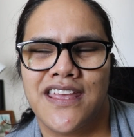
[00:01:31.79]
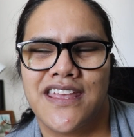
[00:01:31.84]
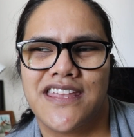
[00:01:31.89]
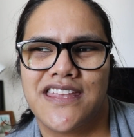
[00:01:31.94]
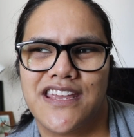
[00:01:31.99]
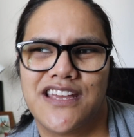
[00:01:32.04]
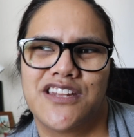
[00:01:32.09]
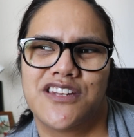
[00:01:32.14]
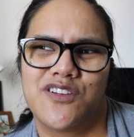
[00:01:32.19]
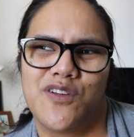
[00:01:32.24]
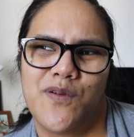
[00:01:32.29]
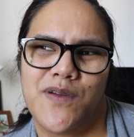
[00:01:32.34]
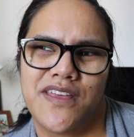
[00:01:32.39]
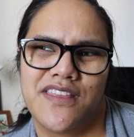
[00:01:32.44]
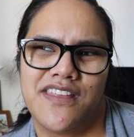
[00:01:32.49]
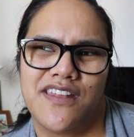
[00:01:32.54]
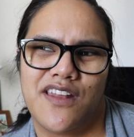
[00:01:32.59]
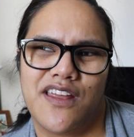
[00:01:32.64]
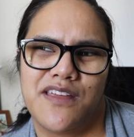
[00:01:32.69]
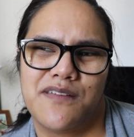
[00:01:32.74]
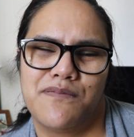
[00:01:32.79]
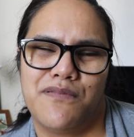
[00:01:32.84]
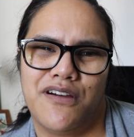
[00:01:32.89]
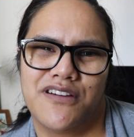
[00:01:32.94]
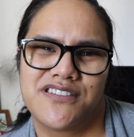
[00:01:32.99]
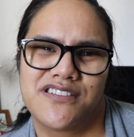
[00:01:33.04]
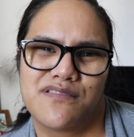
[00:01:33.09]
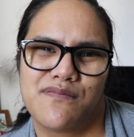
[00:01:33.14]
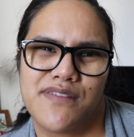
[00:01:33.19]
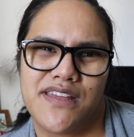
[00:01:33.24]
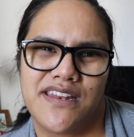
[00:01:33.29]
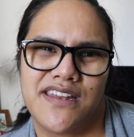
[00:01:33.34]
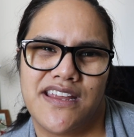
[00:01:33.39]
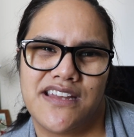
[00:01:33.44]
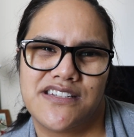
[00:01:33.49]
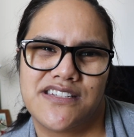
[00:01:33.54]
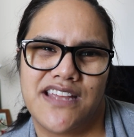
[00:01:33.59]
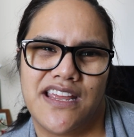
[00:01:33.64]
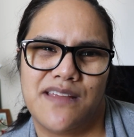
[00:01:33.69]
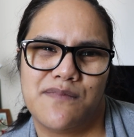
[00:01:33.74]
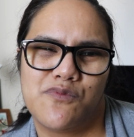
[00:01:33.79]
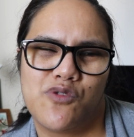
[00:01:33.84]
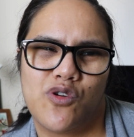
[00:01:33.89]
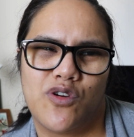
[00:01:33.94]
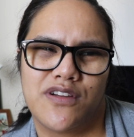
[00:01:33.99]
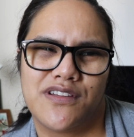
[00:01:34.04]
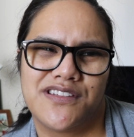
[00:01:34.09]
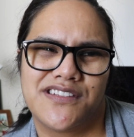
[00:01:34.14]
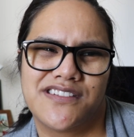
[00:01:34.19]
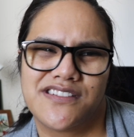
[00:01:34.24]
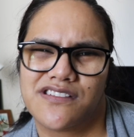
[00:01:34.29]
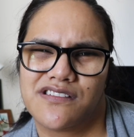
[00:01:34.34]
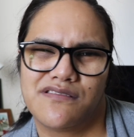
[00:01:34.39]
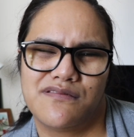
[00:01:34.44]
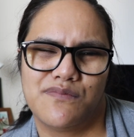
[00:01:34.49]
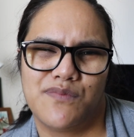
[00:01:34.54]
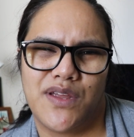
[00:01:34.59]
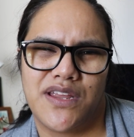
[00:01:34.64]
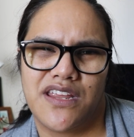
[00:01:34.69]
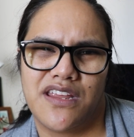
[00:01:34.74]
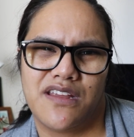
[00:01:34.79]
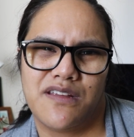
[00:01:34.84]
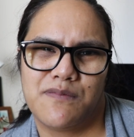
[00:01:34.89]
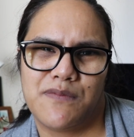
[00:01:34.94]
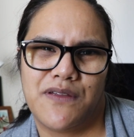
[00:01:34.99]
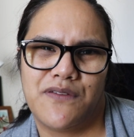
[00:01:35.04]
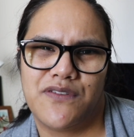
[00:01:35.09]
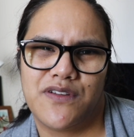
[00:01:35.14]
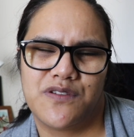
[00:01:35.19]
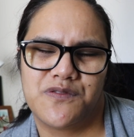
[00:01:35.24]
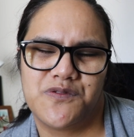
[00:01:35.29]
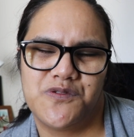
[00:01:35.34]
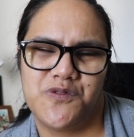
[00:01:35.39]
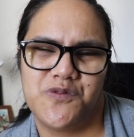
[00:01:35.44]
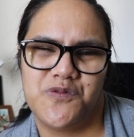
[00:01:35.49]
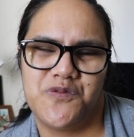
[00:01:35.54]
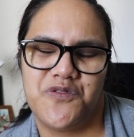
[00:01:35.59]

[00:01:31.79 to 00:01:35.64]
yeah, knowing that I possibly need to eat more isn't making me feel too